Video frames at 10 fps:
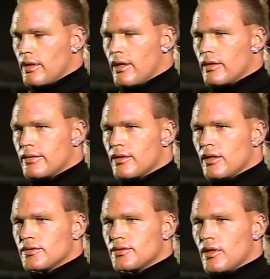Yeah, it
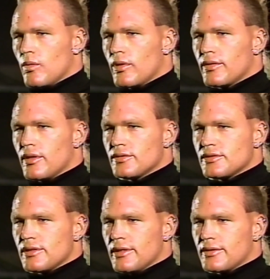does. What it does
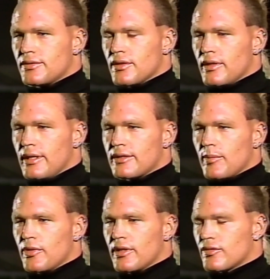is
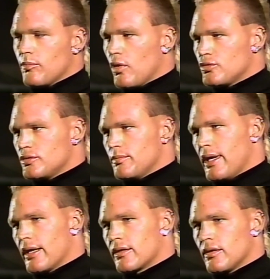anytime you get the motion
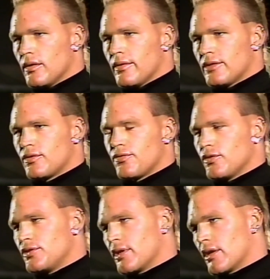back, that's the
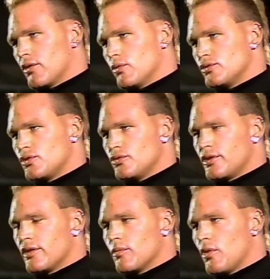first thing you got to do. As soon as
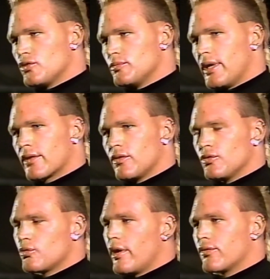you get the motion back, then
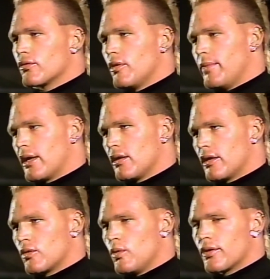the strength will come back a
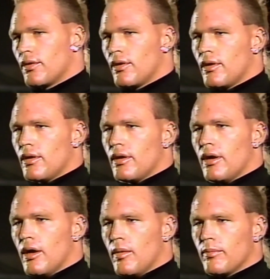lot quicker.
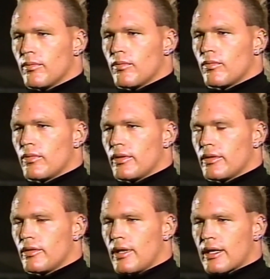
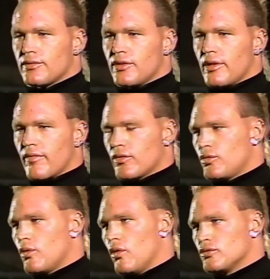Like I said, I've got
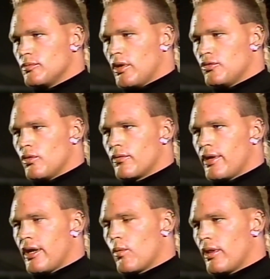2 holes in my joint
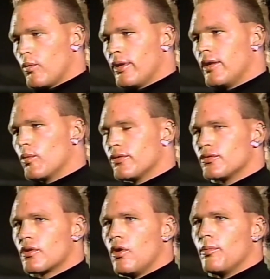right now where they went in with the
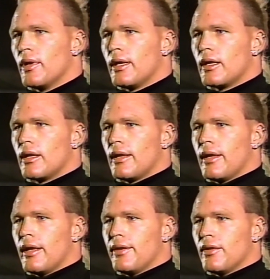scope,
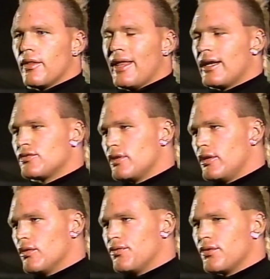and that has to
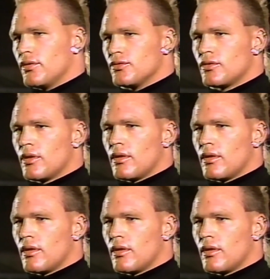heal first.